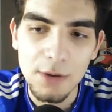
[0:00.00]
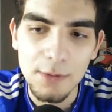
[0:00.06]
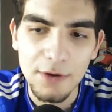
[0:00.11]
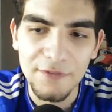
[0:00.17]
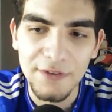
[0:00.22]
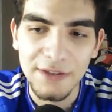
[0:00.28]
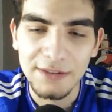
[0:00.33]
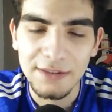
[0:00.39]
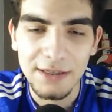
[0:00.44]
I
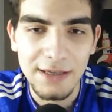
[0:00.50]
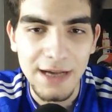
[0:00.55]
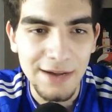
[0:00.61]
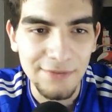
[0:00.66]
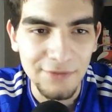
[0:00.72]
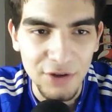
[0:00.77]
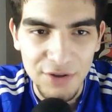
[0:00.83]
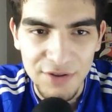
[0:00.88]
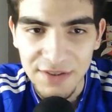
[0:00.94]
think that
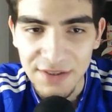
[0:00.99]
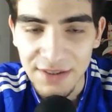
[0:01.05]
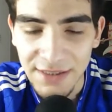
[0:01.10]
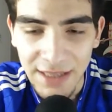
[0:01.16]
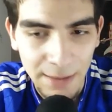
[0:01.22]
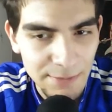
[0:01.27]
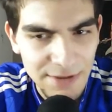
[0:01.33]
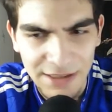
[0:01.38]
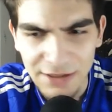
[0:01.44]
Havertz is
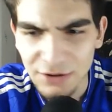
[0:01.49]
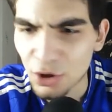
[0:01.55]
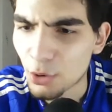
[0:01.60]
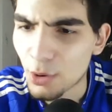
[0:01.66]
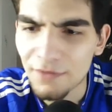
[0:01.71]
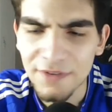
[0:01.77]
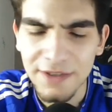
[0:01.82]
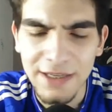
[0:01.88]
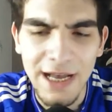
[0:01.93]
adapting. No,
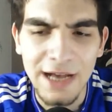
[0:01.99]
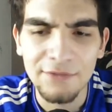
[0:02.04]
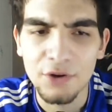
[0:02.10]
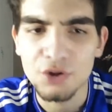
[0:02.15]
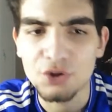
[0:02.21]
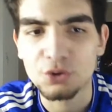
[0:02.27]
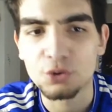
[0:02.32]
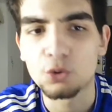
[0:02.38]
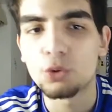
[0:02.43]
I think
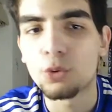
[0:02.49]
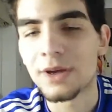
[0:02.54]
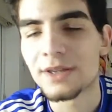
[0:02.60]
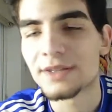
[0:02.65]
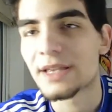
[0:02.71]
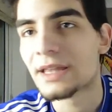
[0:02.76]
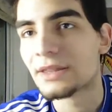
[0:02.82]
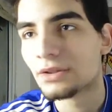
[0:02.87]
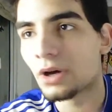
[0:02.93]
Havertz will
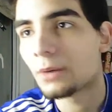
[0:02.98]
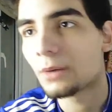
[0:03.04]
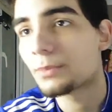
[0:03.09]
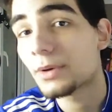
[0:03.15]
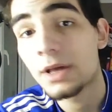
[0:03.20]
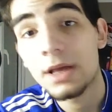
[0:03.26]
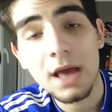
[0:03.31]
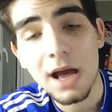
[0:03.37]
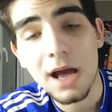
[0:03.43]
always end up
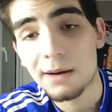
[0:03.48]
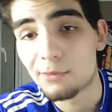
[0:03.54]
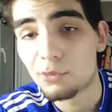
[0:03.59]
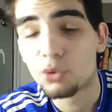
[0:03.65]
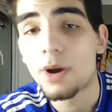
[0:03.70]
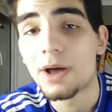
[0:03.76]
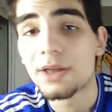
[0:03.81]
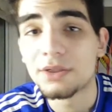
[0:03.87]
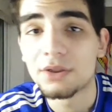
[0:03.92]

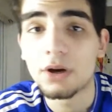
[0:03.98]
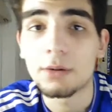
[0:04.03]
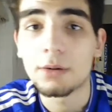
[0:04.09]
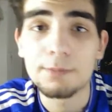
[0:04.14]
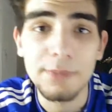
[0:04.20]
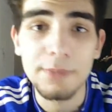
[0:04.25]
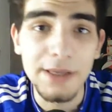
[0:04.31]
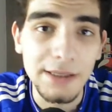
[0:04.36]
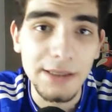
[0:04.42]

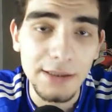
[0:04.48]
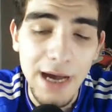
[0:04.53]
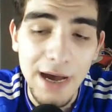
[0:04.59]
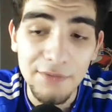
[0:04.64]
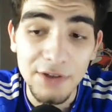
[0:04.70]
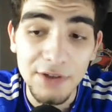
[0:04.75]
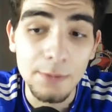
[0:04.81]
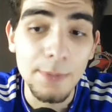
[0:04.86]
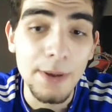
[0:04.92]

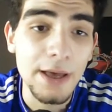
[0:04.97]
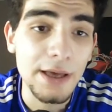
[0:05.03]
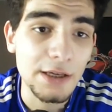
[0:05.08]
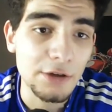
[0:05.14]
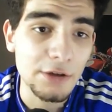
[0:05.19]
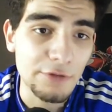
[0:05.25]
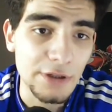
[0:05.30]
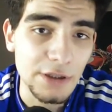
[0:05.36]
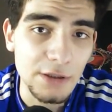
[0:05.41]
having a better
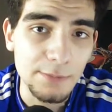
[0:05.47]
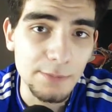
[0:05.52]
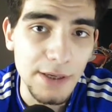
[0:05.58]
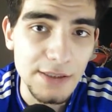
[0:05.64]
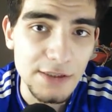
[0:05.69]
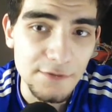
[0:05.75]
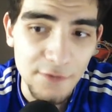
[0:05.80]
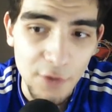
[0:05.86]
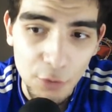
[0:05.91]
career compared
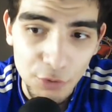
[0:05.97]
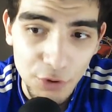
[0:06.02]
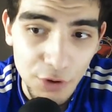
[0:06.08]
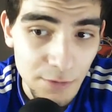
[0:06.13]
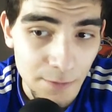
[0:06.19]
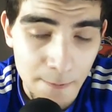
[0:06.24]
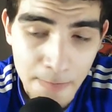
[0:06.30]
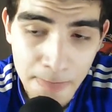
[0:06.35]
to Foden.